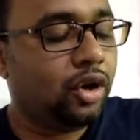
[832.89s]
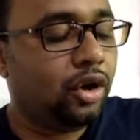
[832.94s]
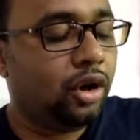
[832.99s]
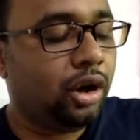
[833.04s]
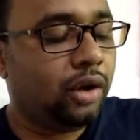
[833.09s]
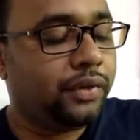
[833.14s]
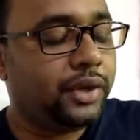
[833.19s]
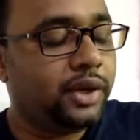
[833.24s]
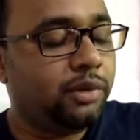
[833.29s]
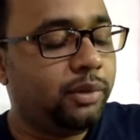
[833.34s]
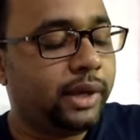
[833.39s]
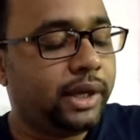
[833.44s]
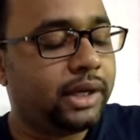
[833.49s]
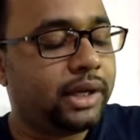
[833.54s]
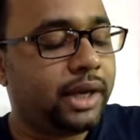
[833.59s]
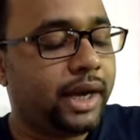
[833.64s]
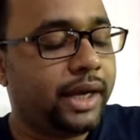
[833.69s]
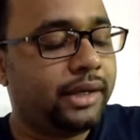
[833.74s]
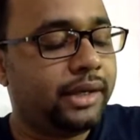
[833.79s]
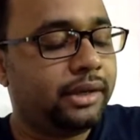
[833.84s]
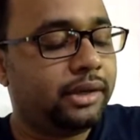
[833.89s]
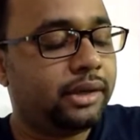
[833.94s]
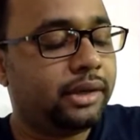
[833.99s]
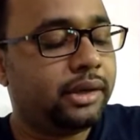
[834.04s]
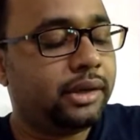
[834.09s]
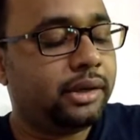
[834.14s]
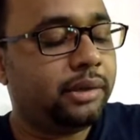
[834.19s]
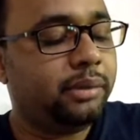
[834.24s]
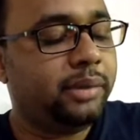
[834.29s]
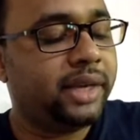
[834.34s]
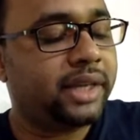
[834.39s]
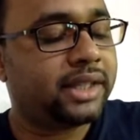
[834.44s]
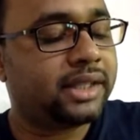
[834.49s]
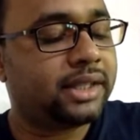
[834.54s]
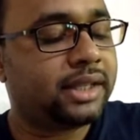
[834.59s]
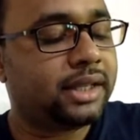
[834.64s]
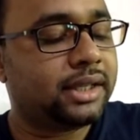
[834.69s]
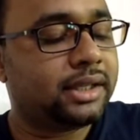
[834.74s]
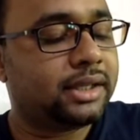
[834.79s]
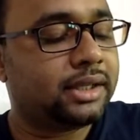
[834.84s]
of humankind makes
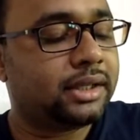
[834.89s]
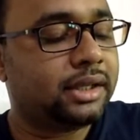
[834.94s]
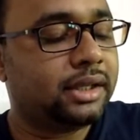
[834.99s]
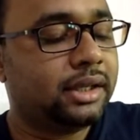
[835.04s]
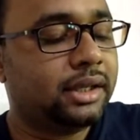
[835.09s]
us